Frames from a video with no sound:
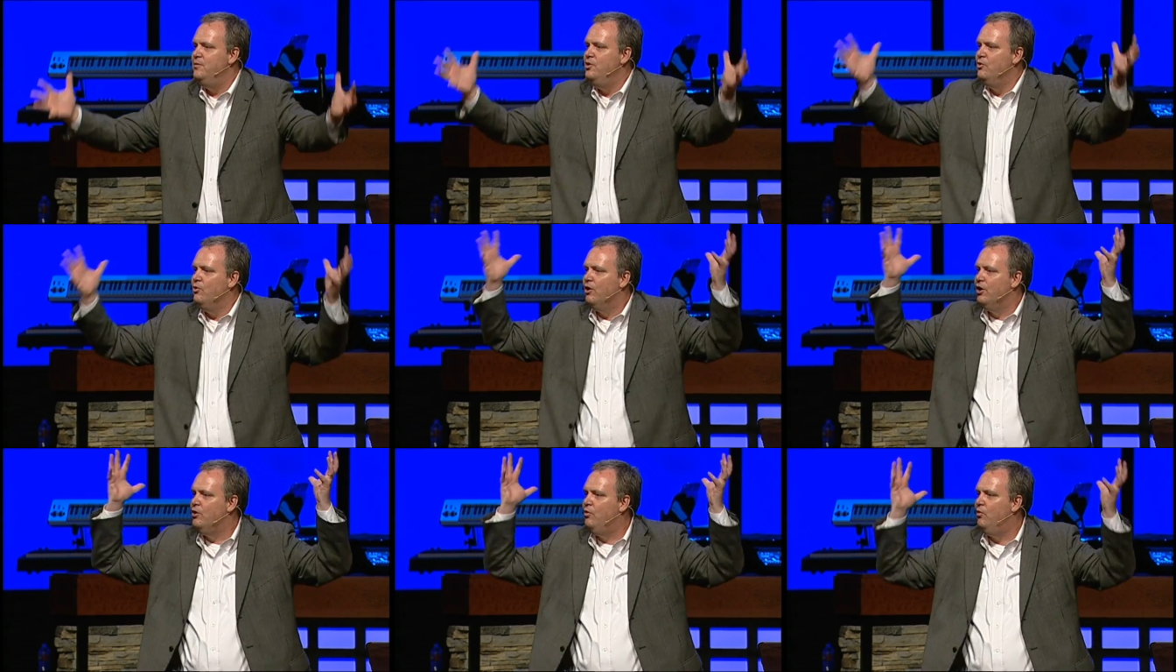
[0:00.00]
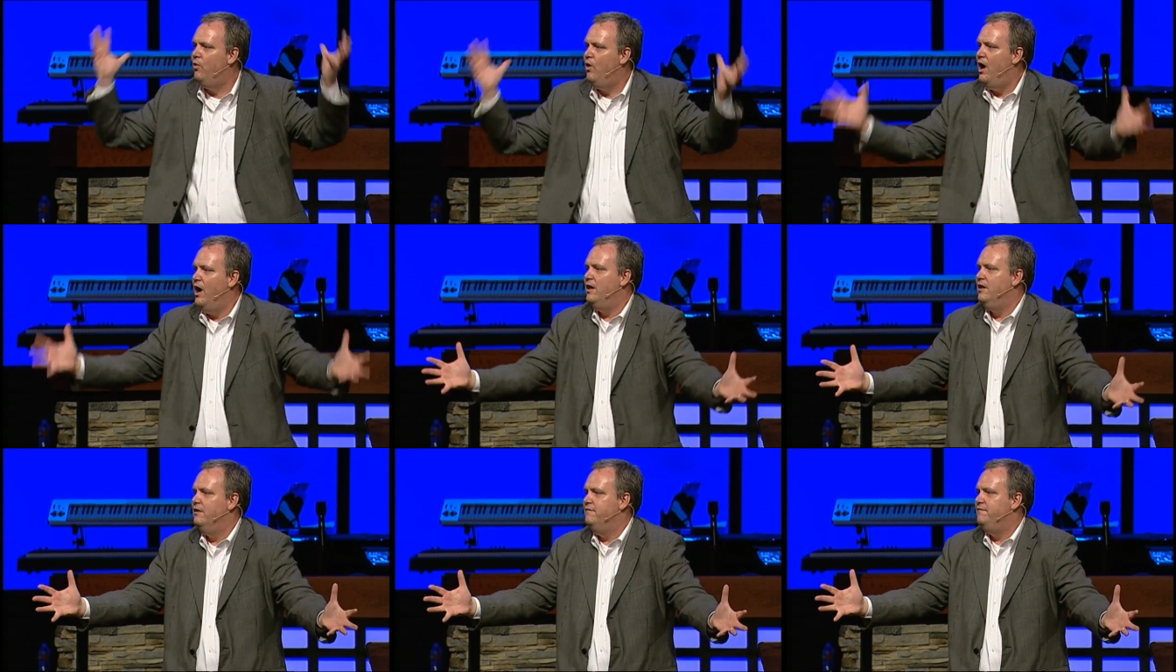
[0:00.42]
You are
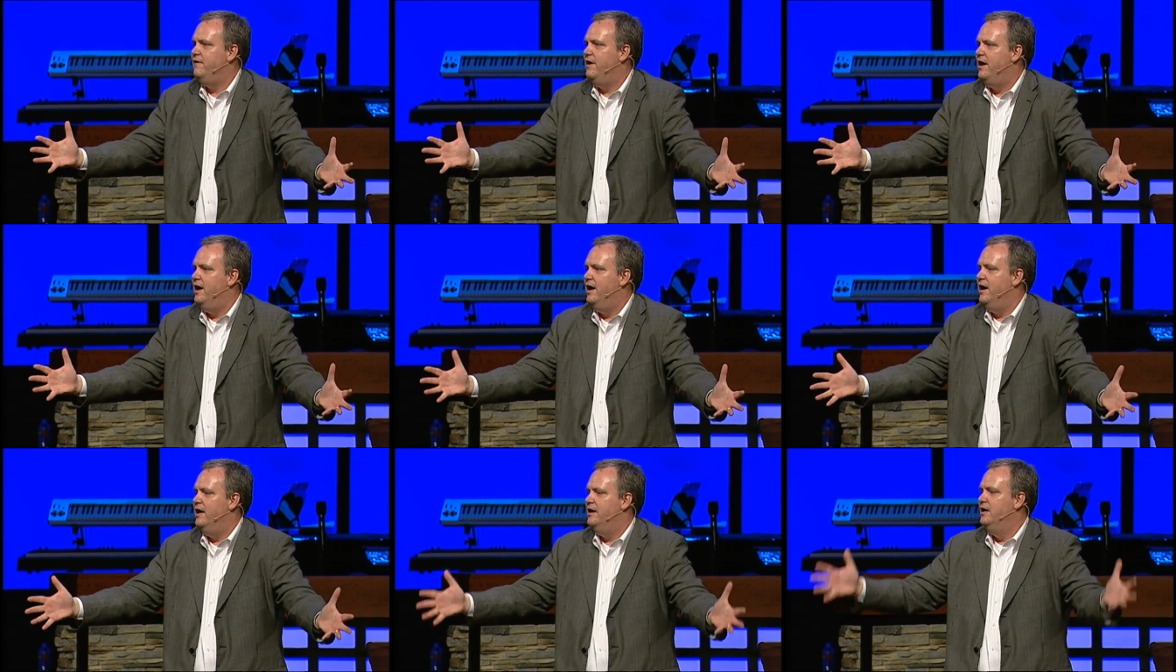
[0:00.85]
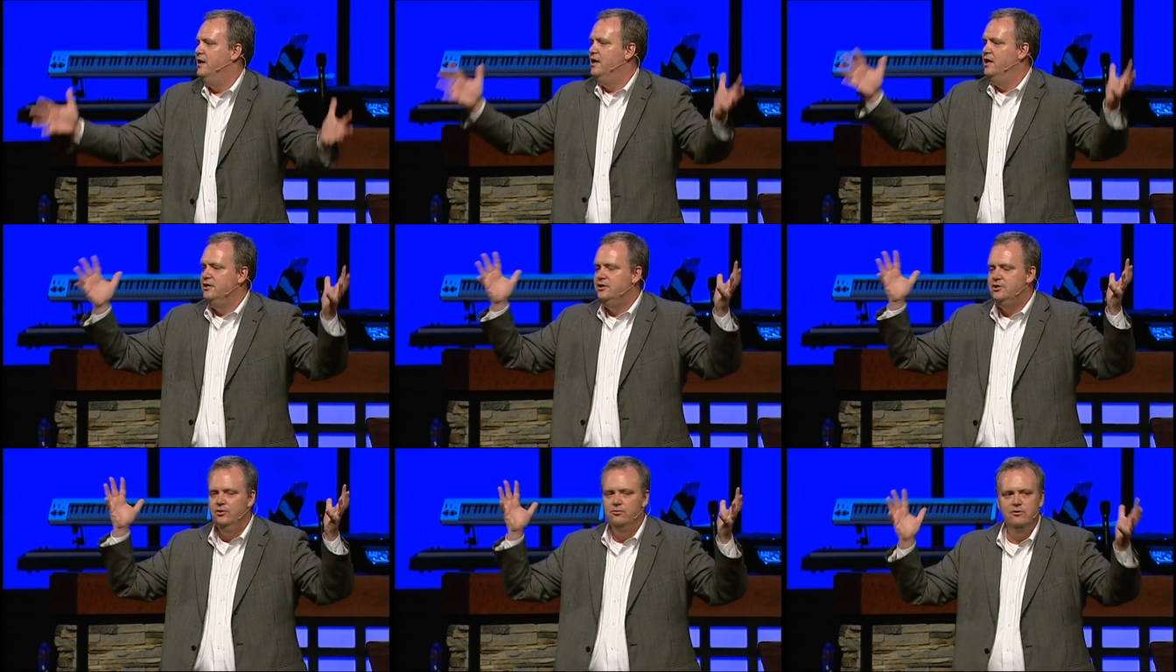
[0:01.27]
qualified
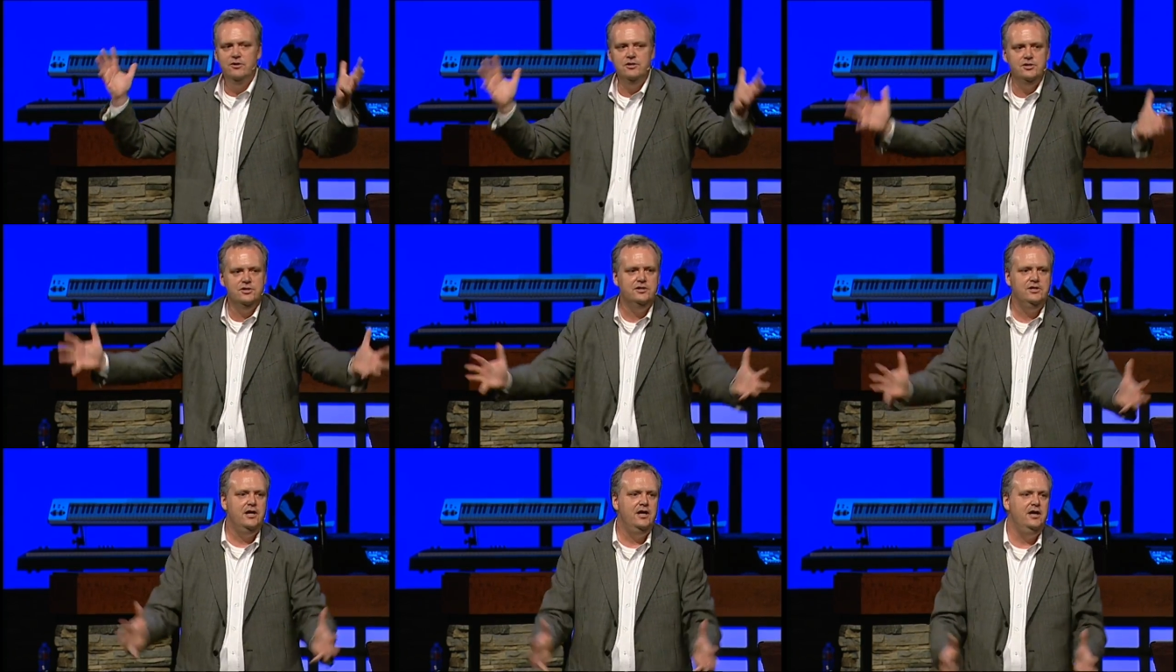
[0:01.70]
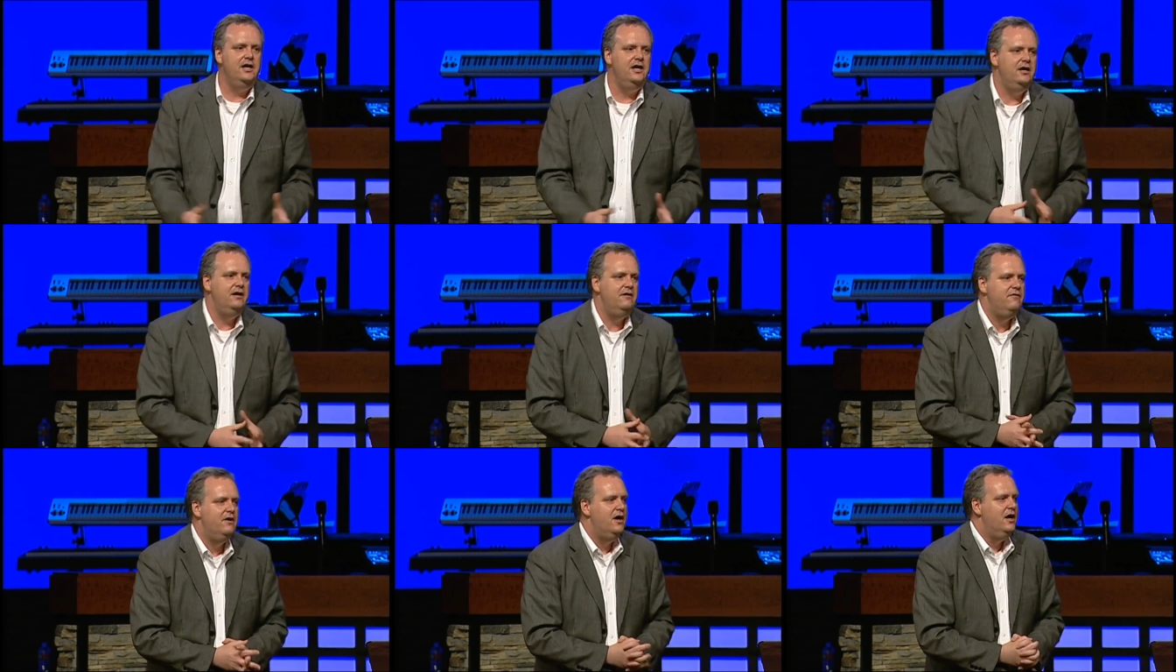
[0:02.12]
to
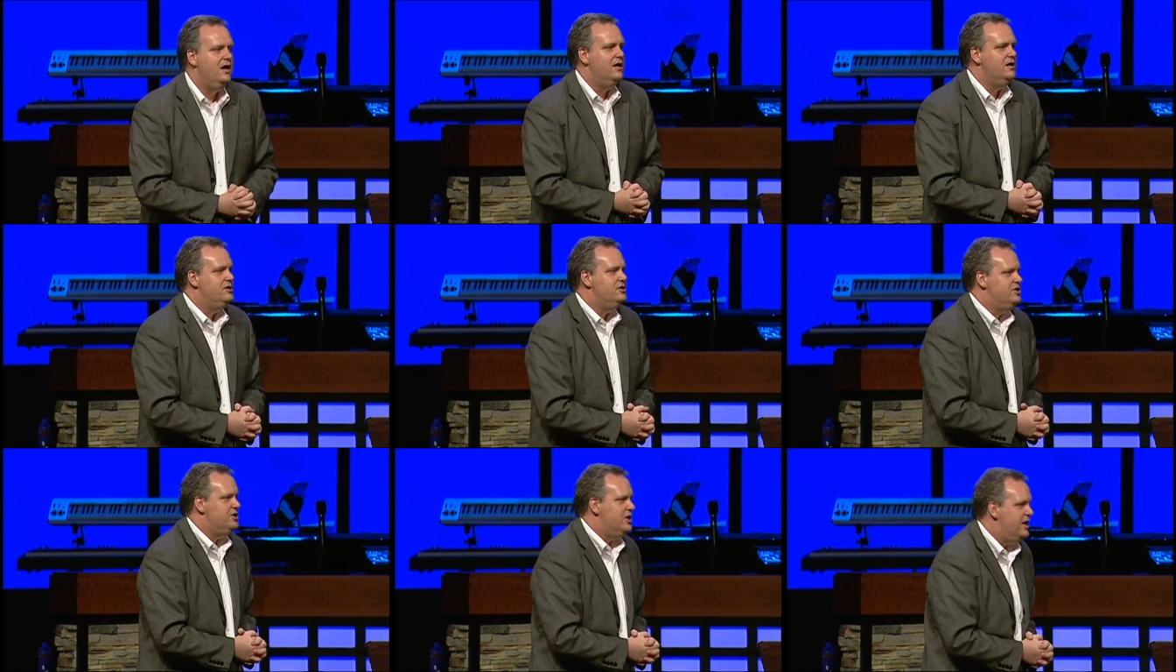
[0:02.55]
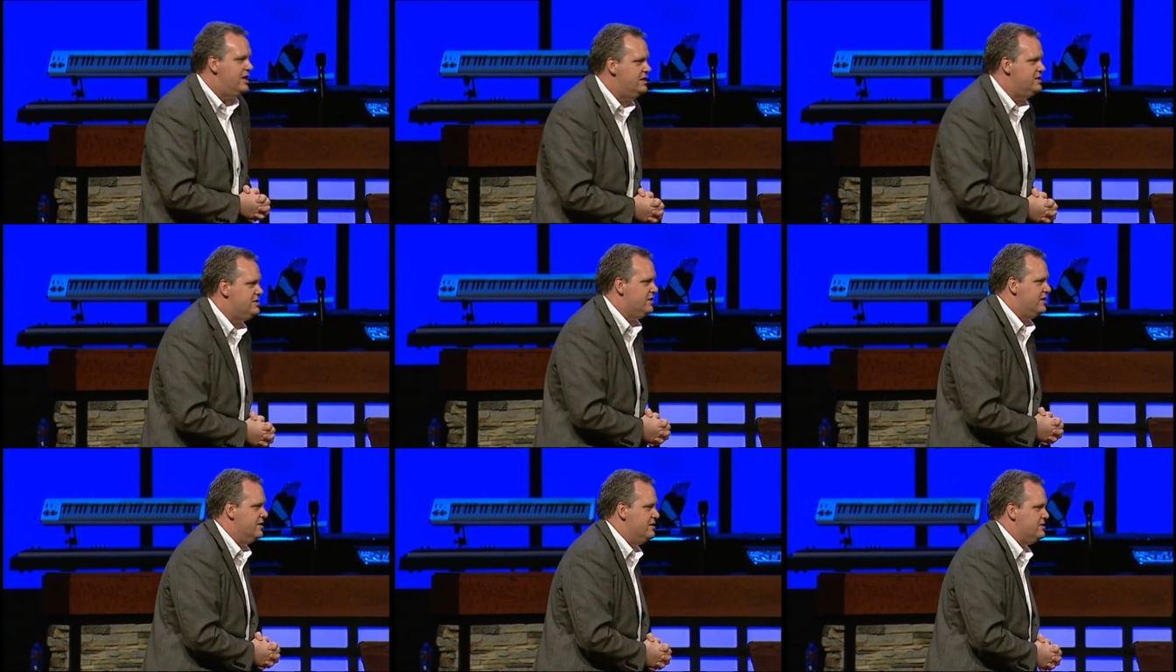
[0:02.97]
receive
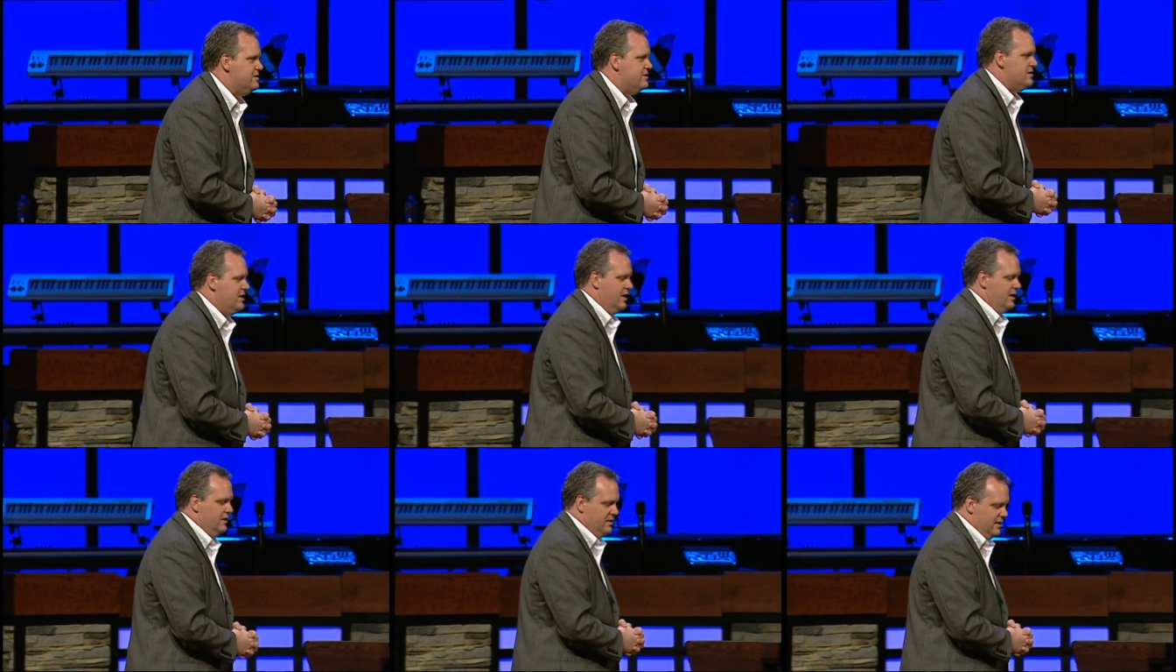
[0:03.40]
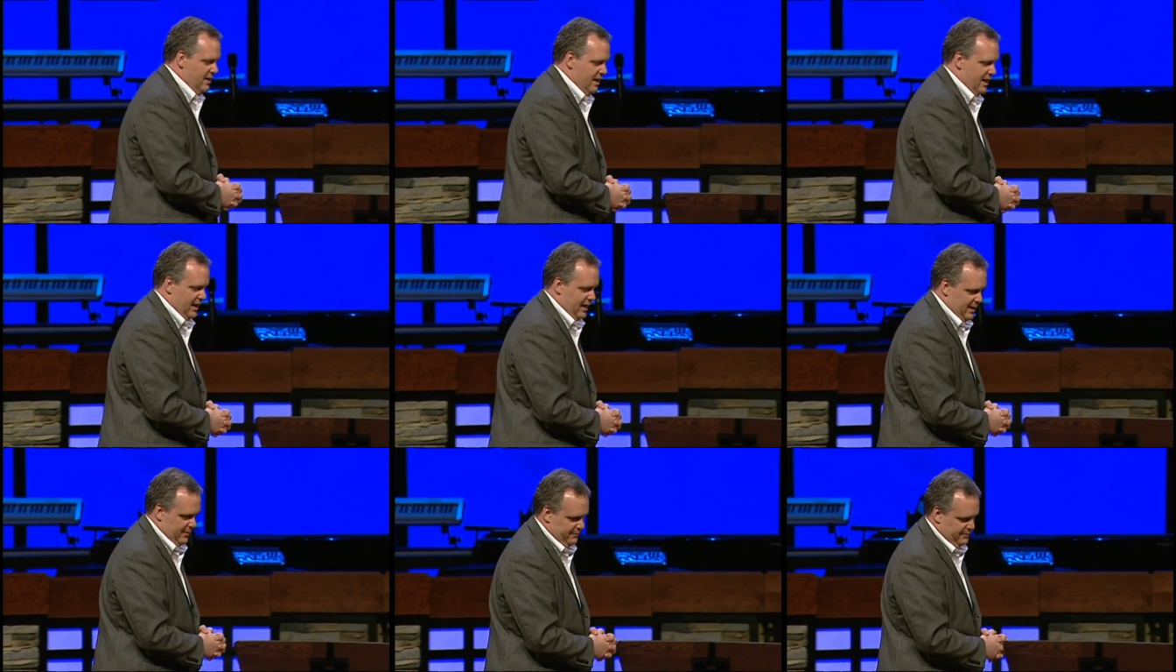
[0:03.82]
Jesus
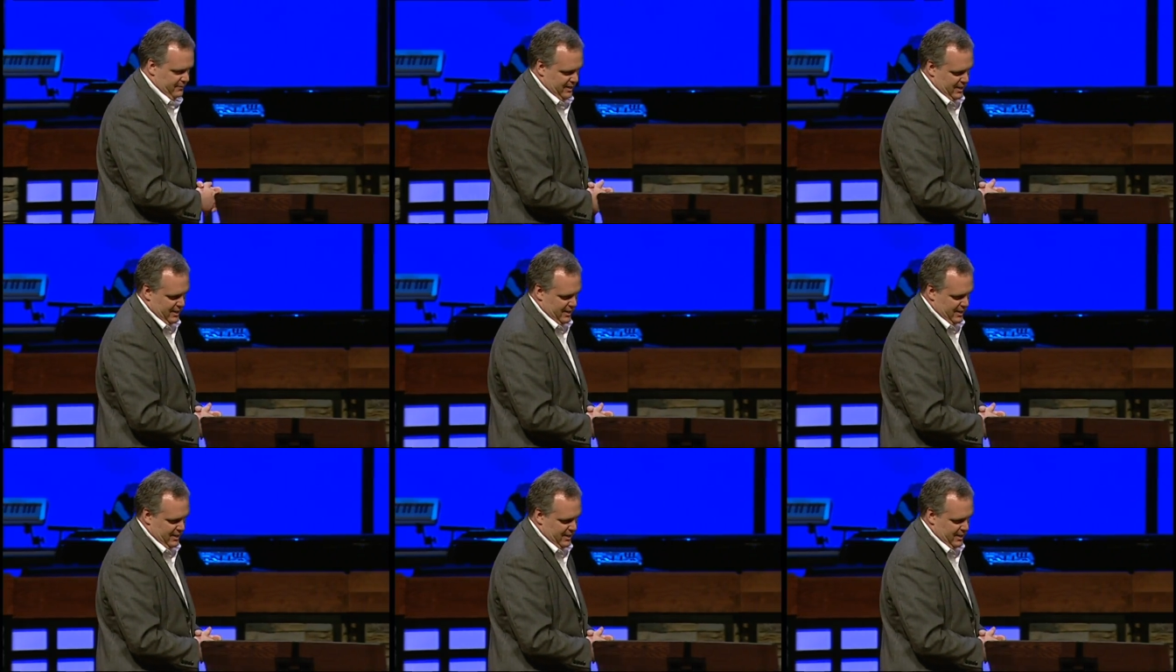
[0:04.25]
tonight.